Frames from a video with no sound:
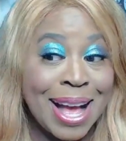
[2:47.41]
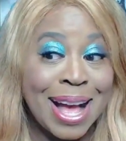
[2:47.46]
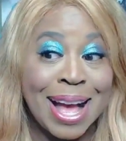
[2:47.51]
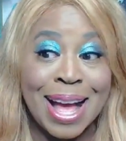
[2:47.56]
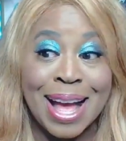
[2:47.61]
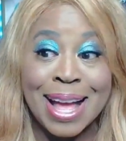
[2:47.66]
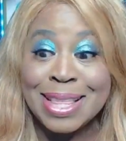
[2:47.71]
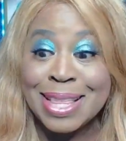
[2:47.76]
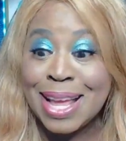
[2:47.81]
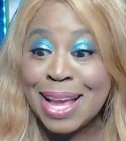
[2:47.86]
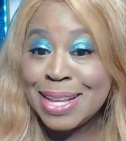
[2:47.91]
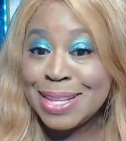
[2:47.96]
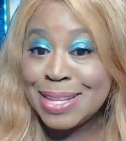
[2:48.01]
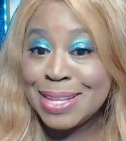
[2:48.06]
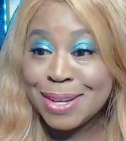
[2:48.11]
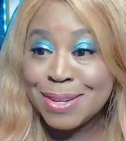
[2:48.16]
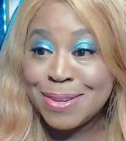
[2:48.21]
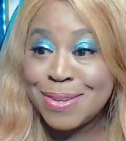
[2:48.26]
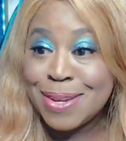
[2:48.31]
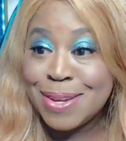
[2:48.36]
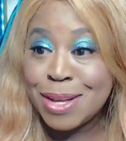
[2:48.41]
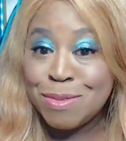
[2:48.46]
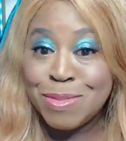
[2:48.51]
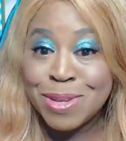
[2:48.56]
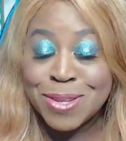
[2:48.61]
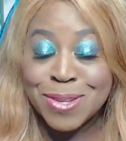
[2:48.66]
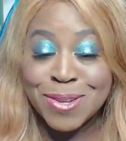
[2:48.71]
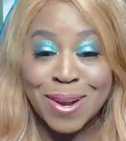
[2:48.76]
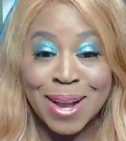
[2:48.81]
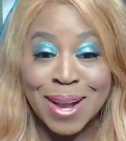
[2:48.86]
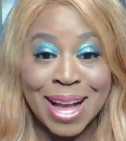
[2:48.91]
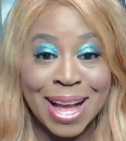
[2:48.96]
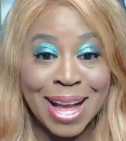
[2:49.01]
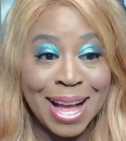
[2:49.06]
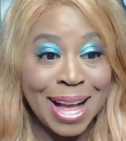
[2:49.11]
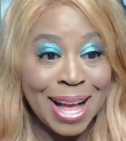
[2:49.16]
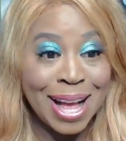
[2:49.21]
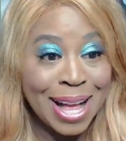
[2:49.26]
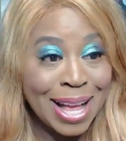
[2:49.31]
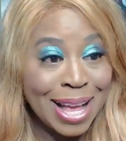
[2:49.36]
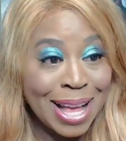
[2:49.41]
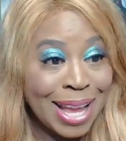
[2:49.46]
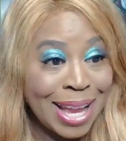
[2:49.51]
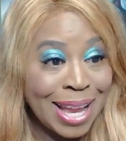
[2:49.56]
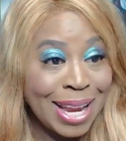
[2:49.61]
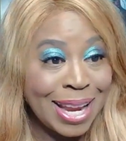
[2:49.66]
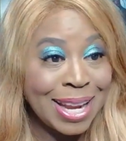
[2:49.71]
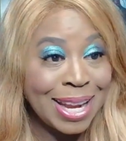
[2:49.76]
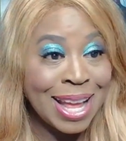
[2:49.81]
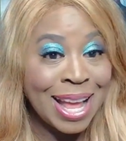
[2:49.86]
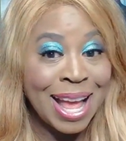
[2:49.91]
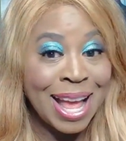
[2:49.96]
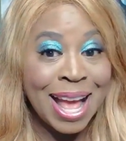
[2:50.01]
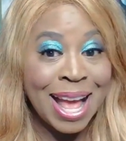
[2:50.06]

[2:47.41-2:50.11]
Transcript: I like Dr. Jekyll and Mr. Hyde.